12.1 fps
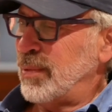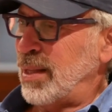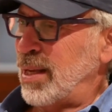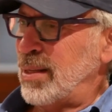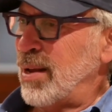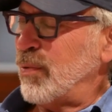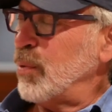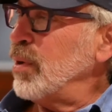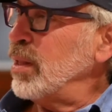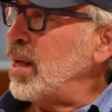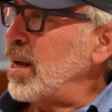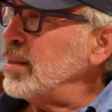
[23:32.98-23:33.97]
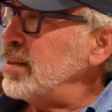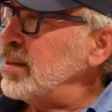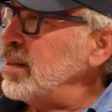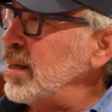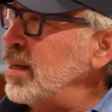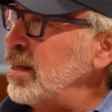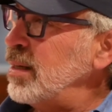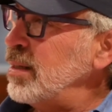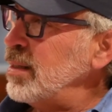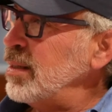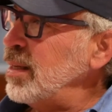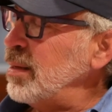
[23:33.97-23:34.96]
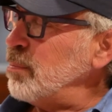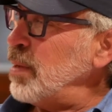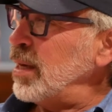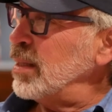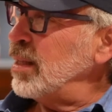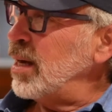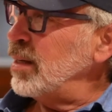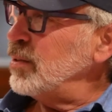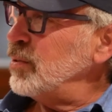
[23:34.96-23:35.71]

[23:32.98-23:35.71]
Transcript: never realized it being a lodge.